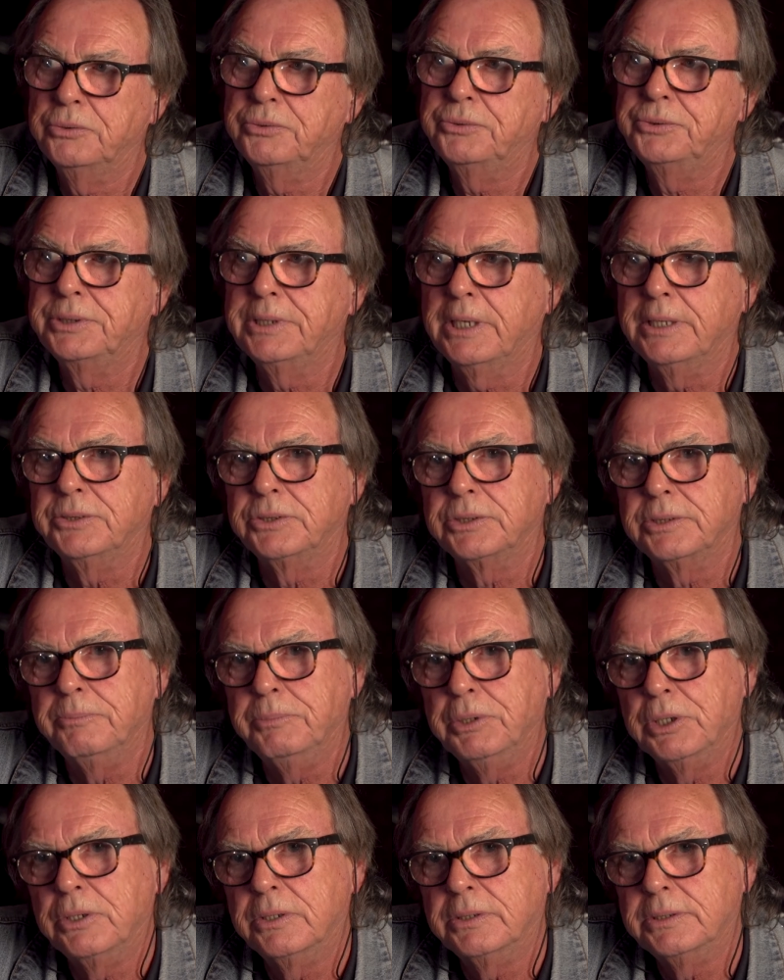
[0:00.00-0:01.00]

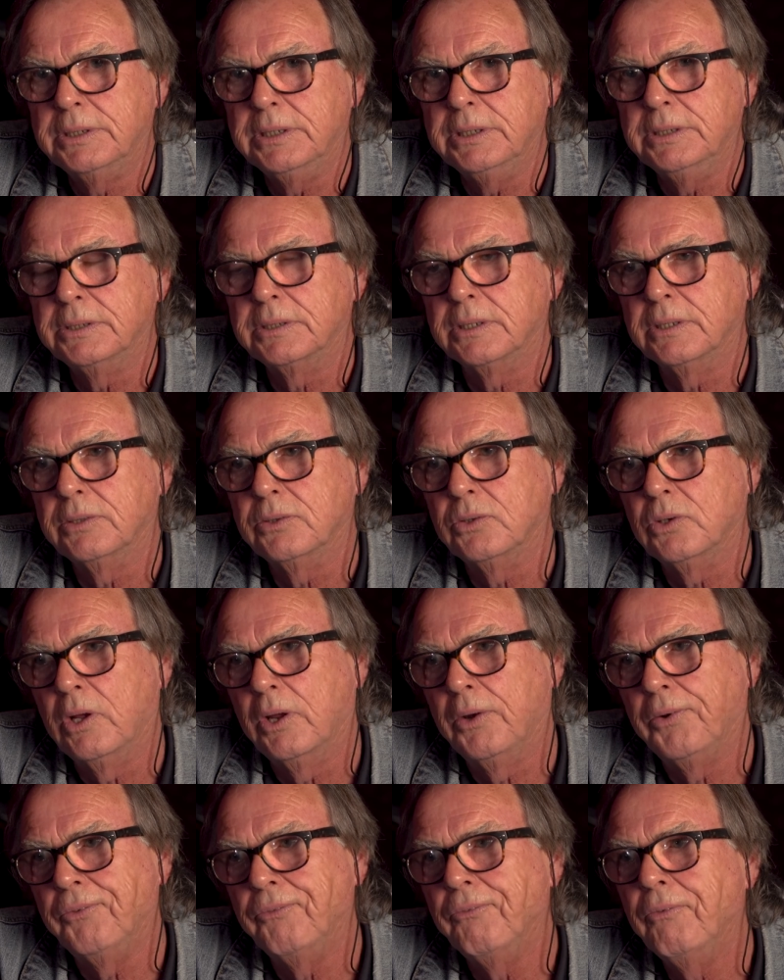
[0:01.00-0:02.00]
sensibilities
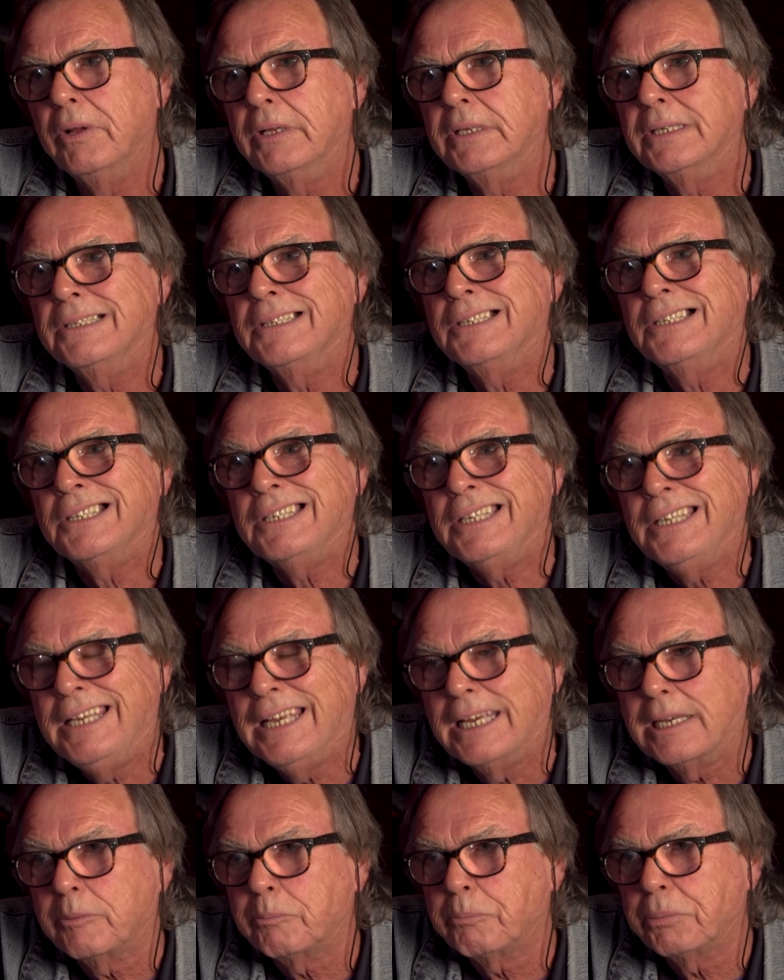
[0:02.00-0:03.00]
and
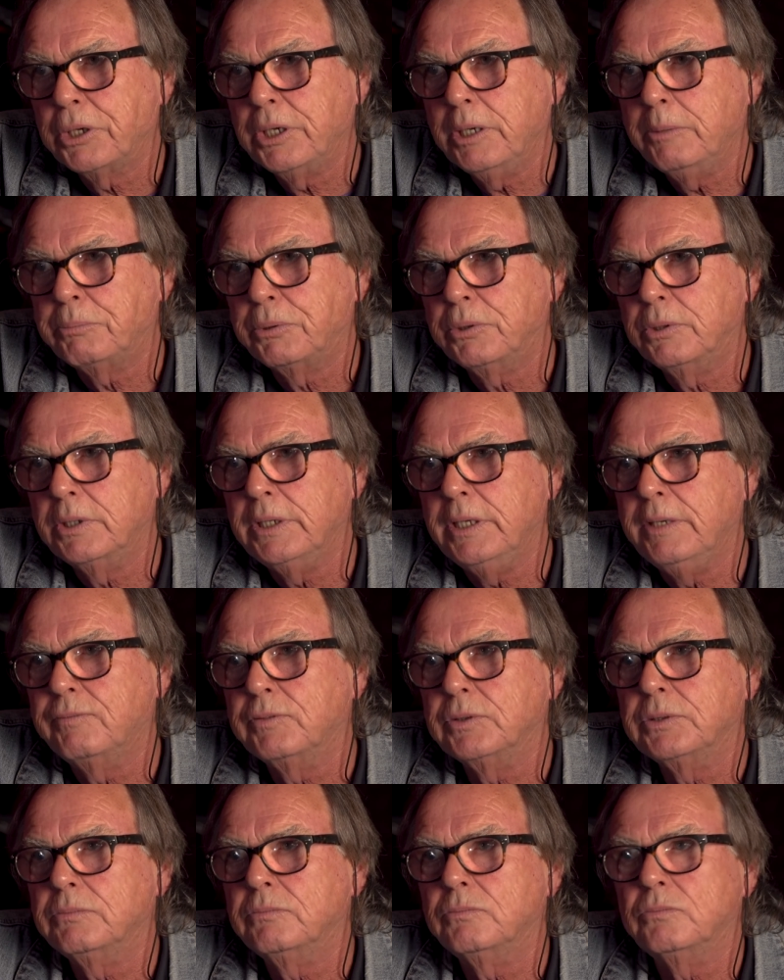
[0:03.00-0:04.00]
get people
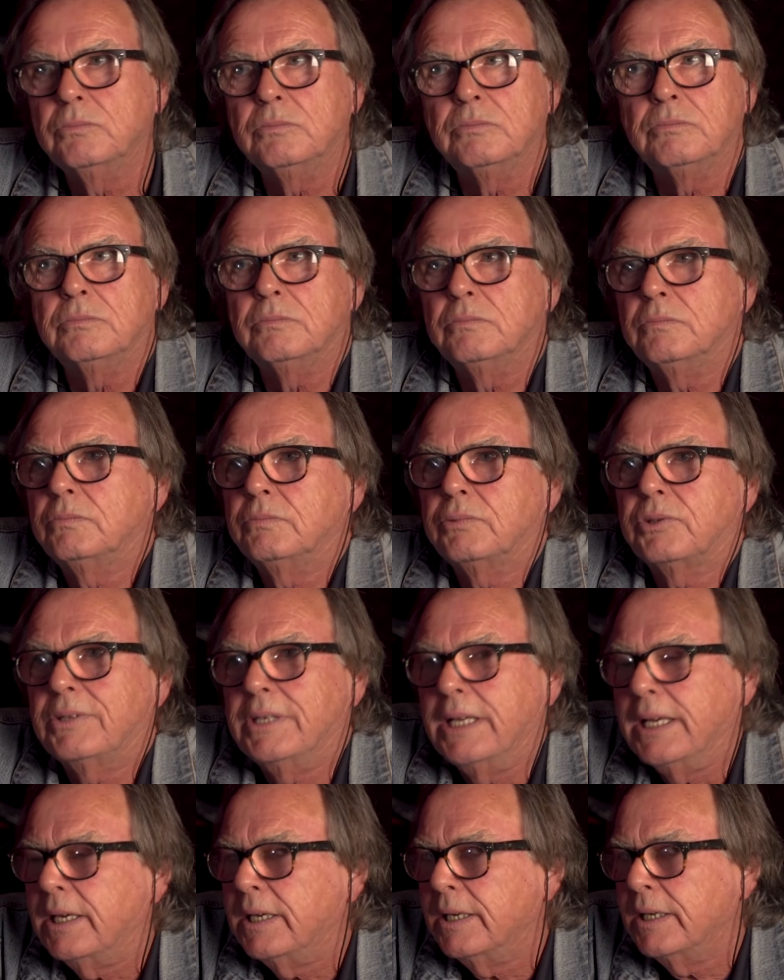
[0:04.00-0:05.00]
even
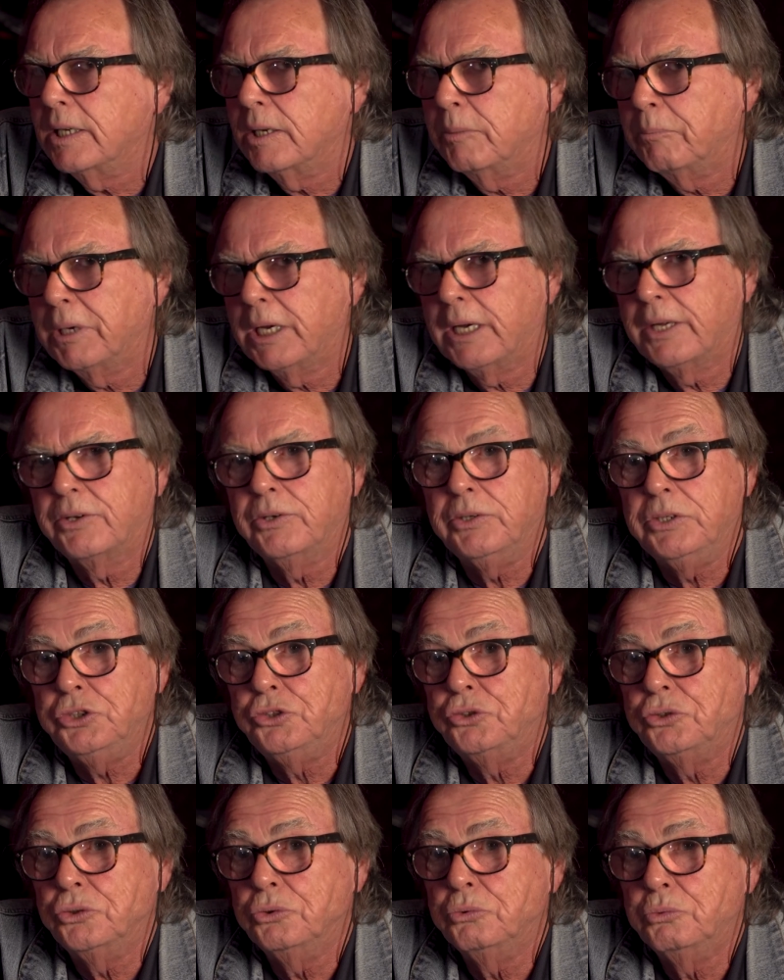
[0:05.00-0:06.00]
thinking about an
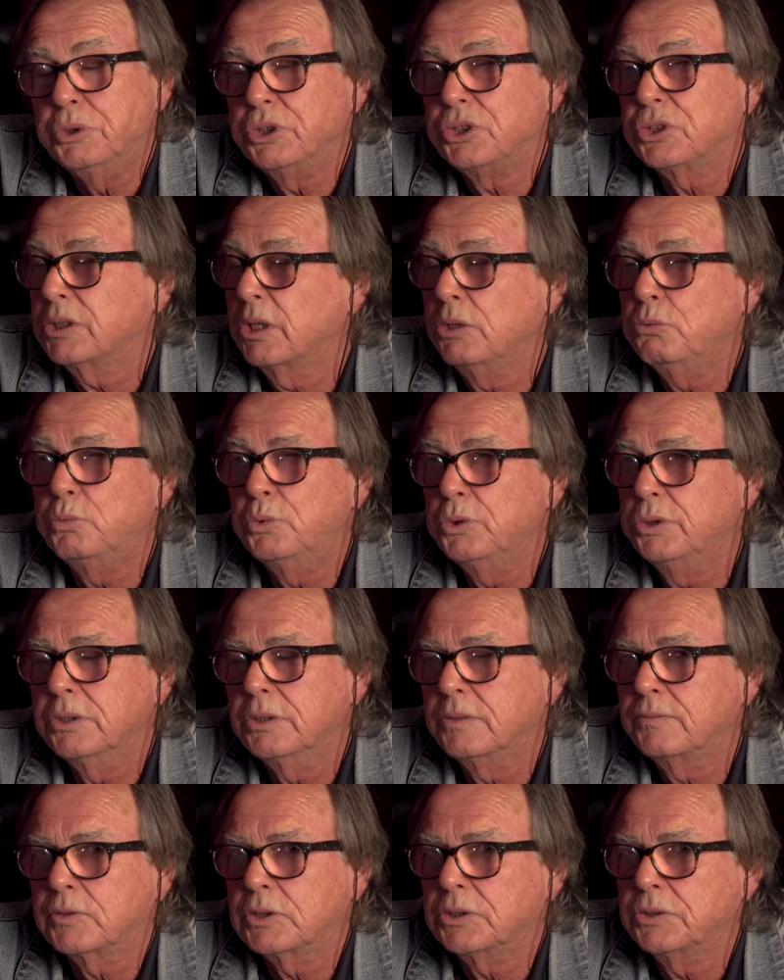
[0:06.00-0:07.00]
issue which they wouldn't
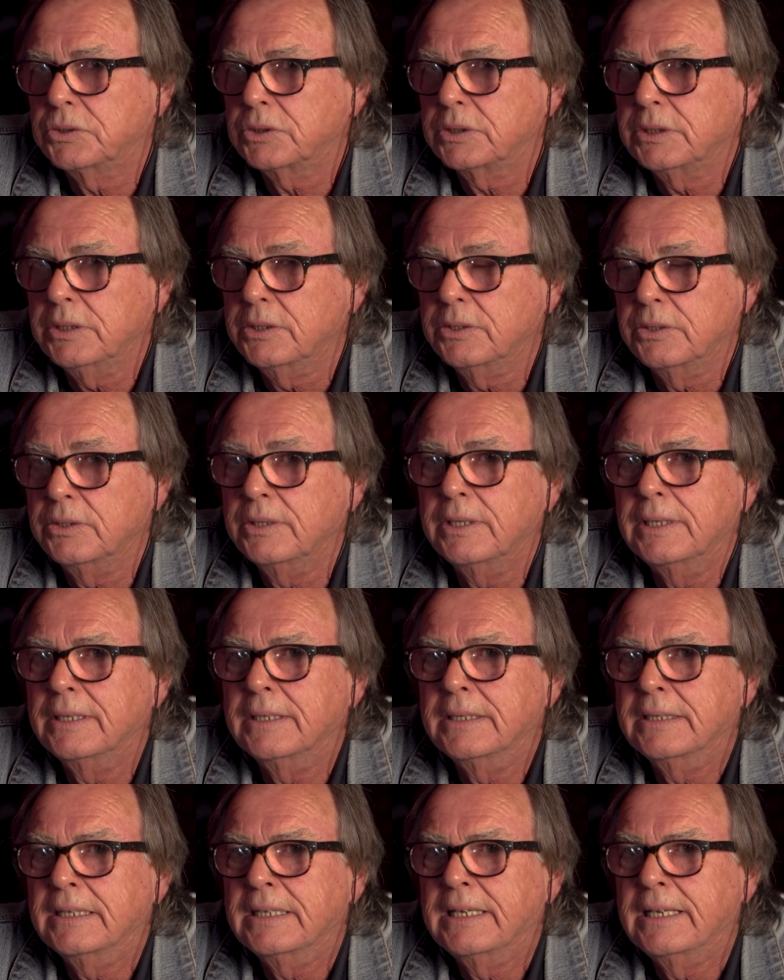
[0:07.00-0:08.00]
have considered
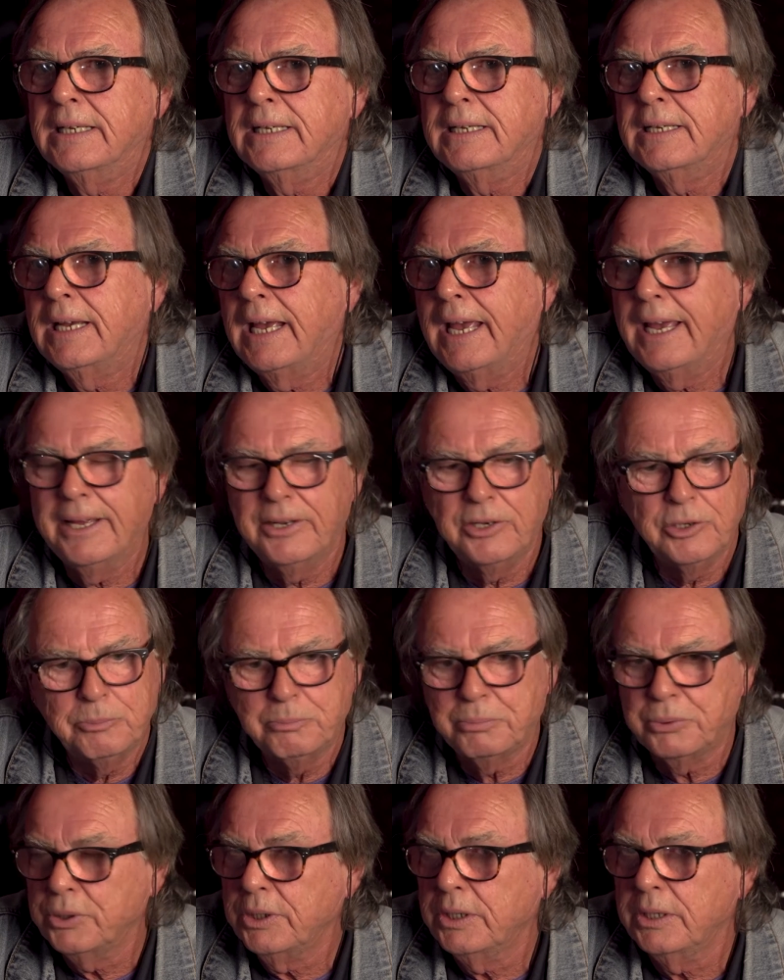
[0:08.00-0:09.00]
had
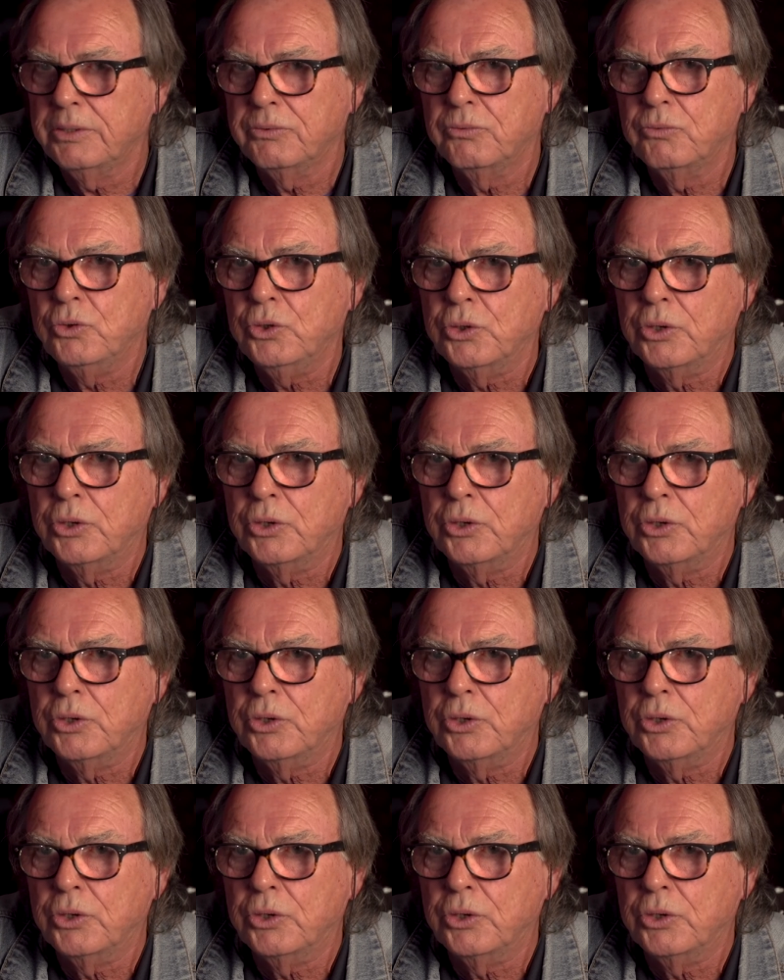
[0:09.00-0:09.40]
it been,